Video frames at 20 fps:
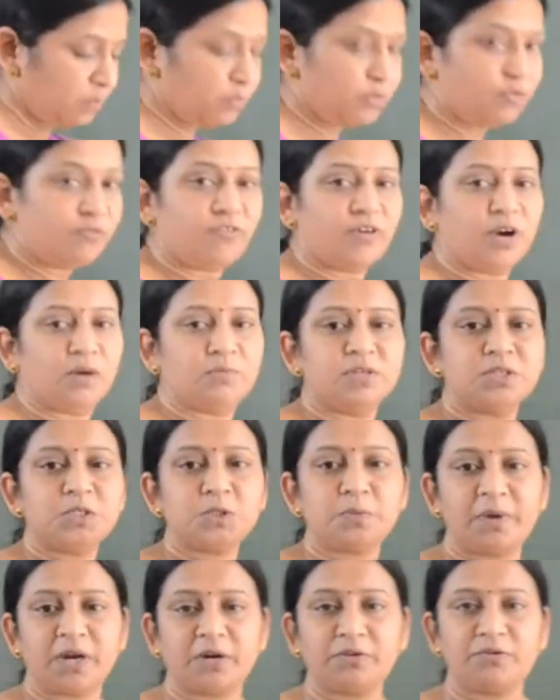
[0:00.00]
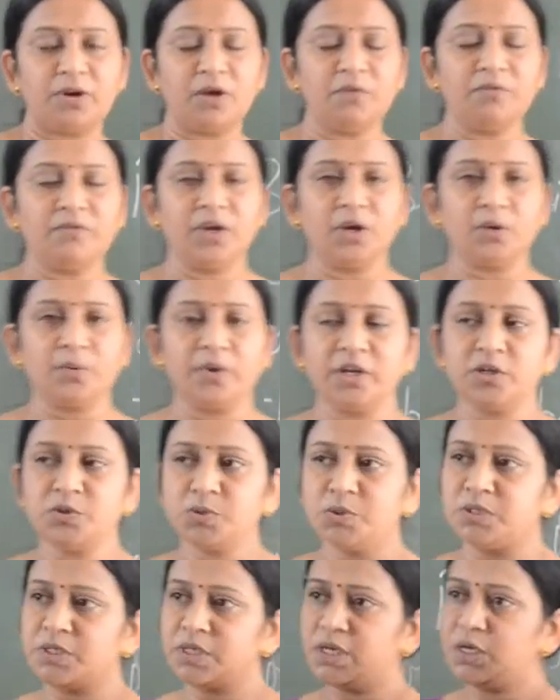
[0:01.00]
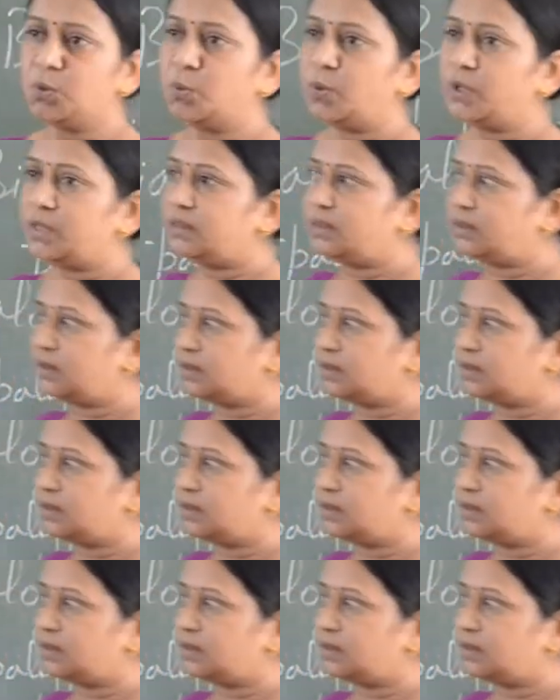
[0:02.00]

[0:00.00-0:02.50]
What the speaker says: of Raman spectra, we are going to deal with